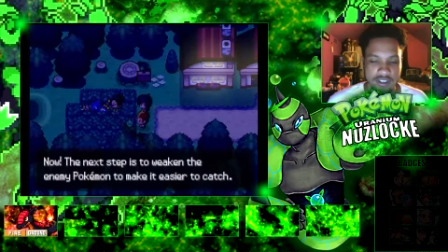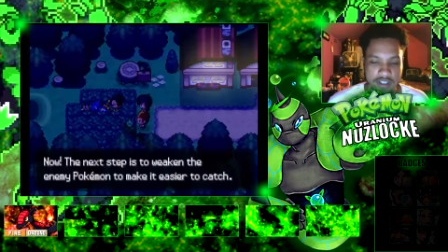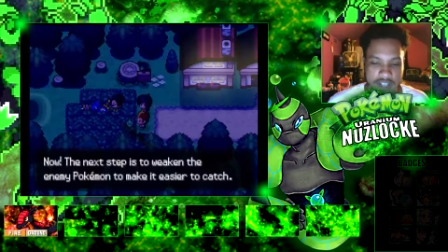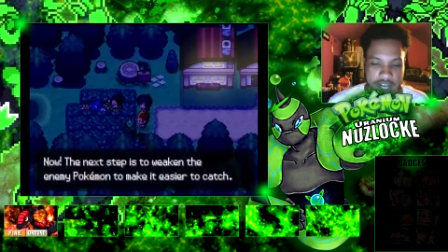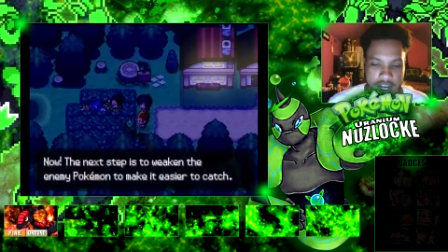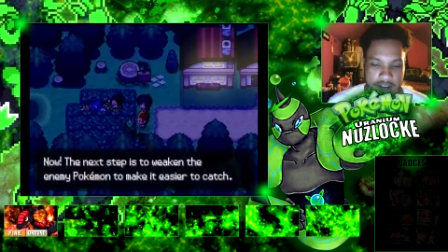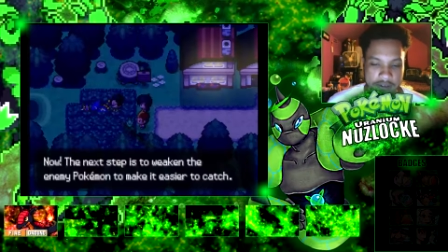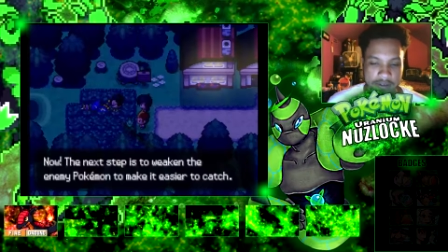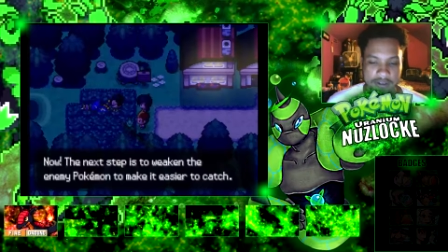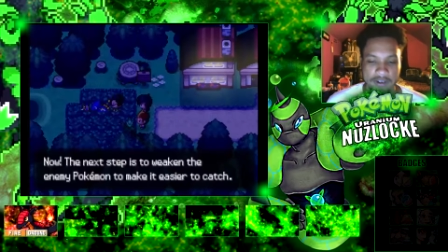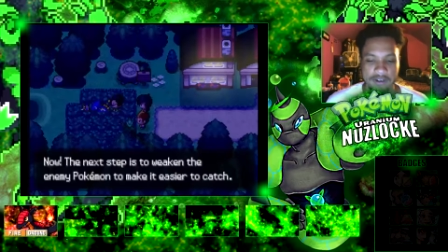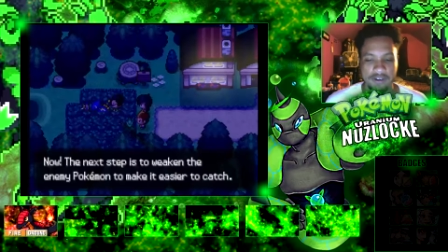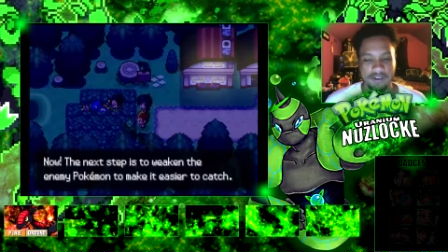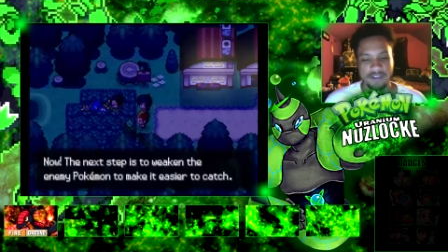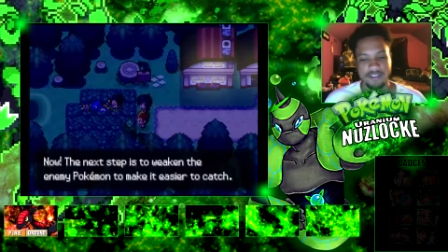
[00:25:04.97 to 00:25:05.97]
Now,
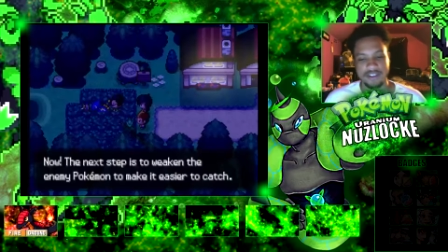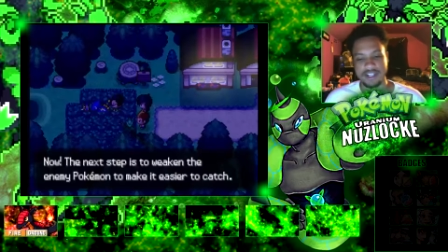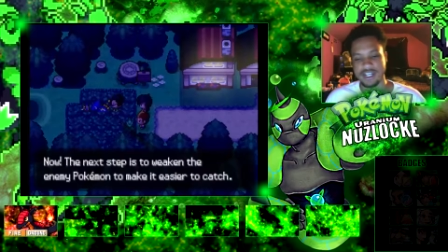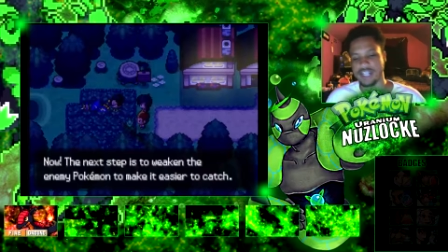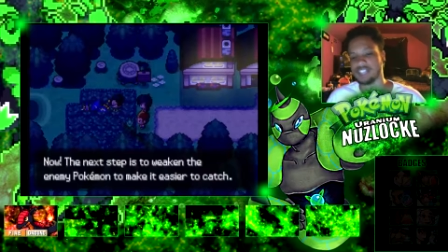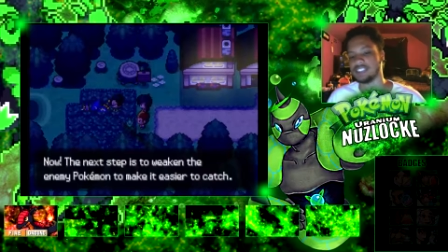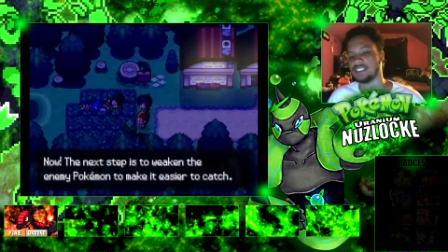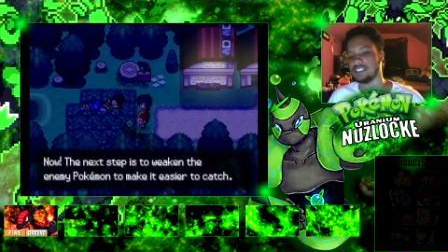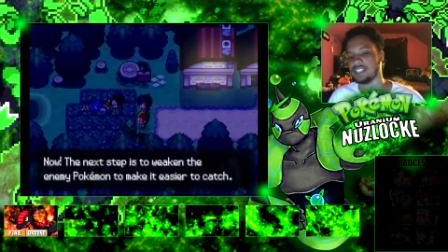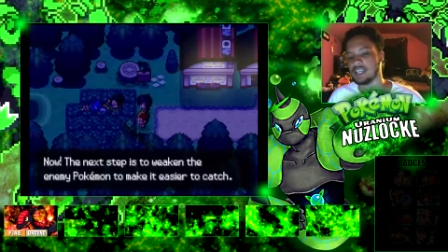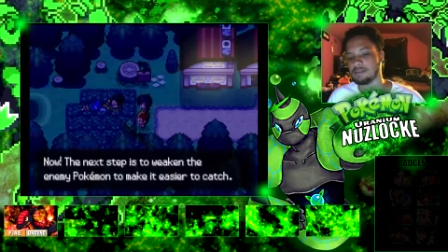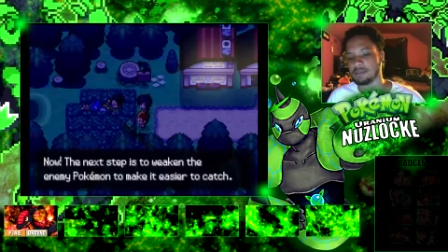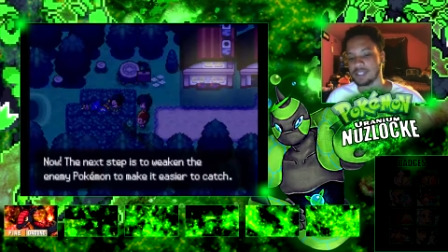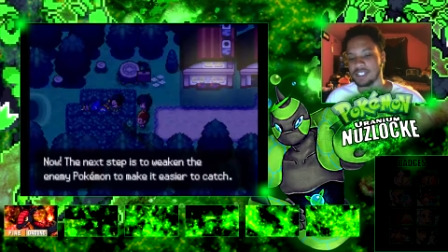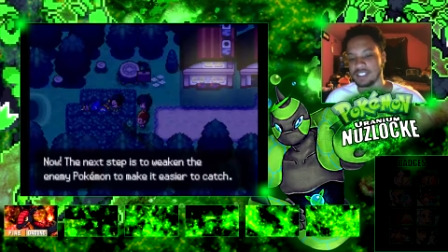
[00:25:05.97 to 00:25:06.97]
the next step
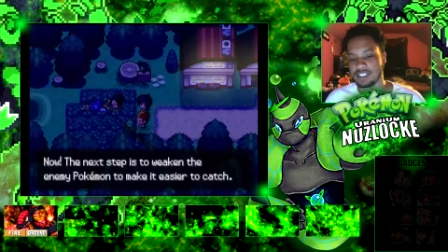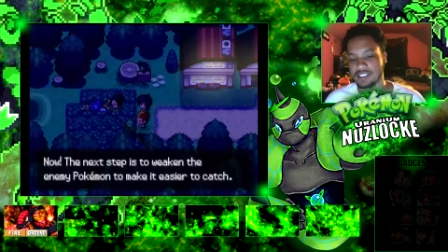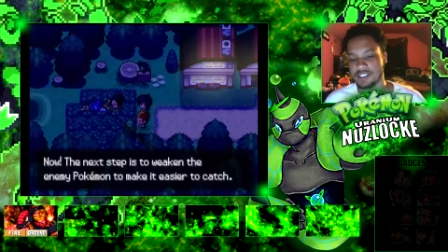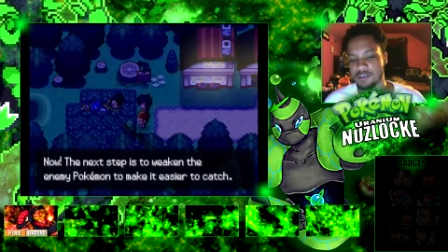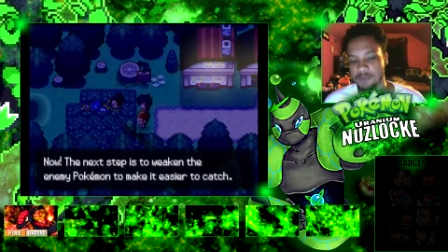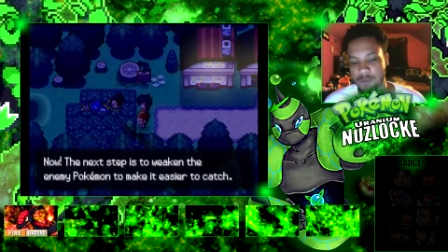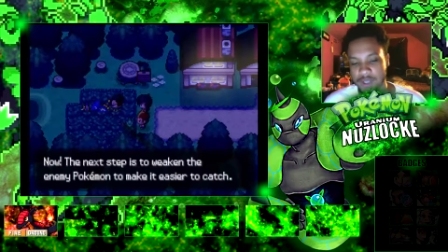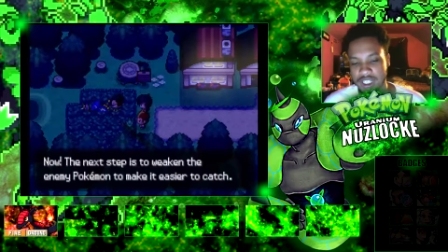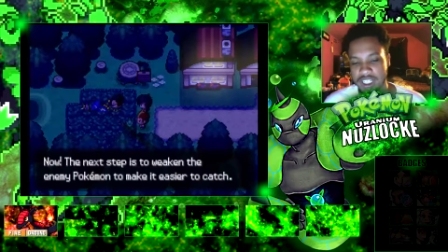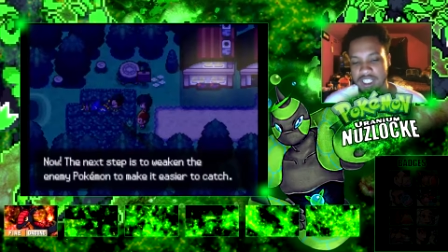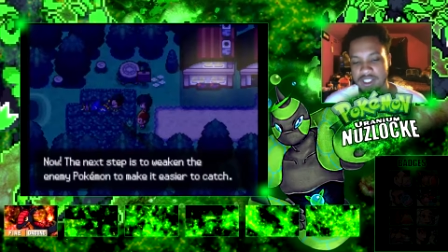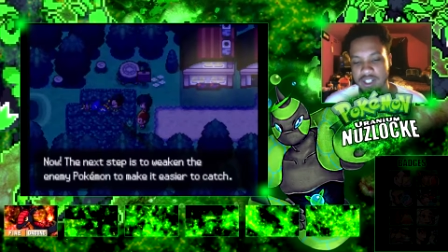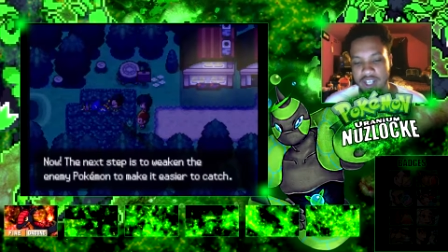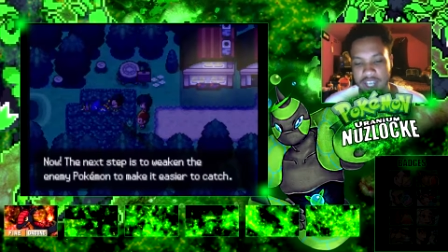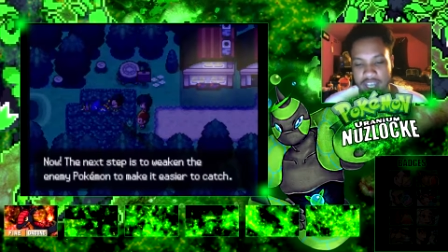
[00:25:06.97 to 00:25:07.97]
is to weaken
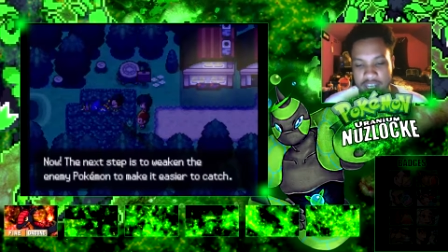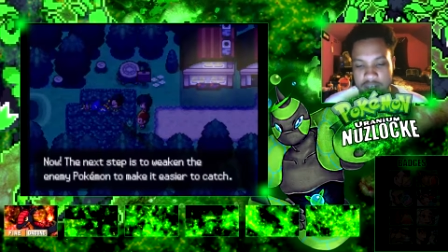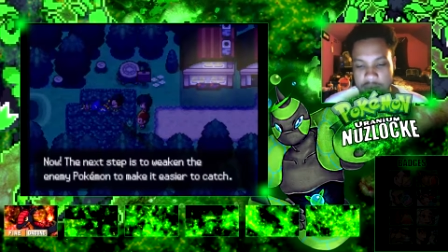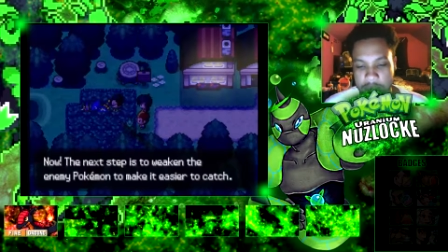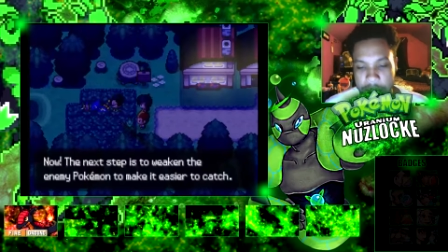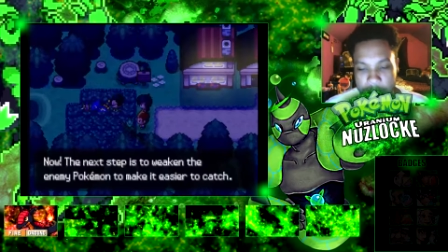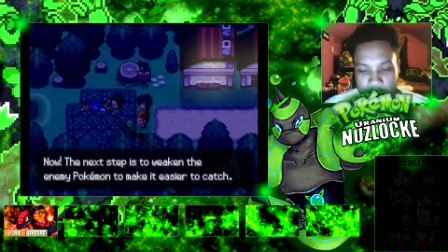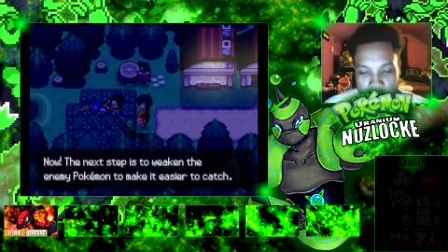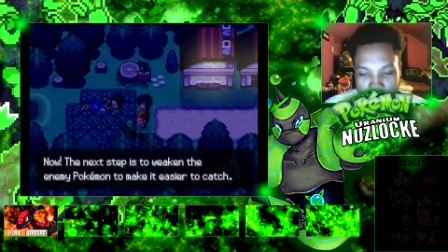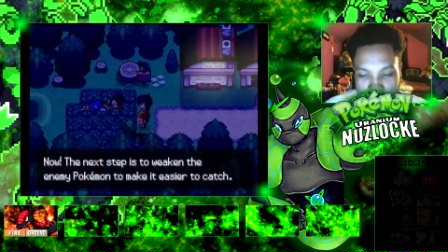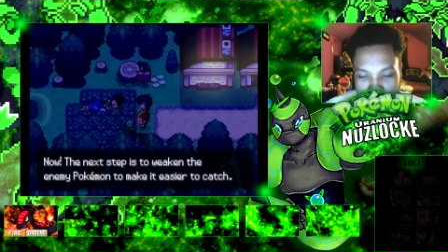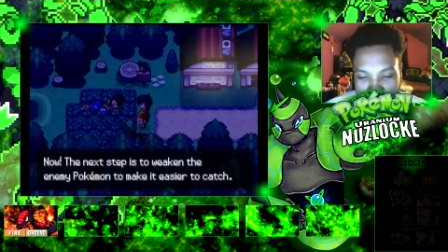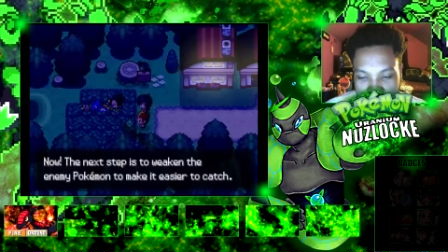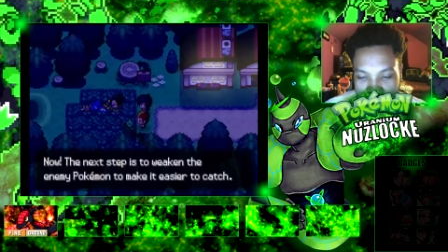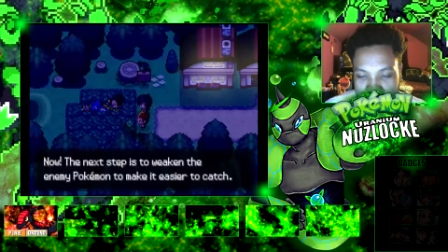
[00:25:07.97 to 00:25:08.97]
the enemy Pokemon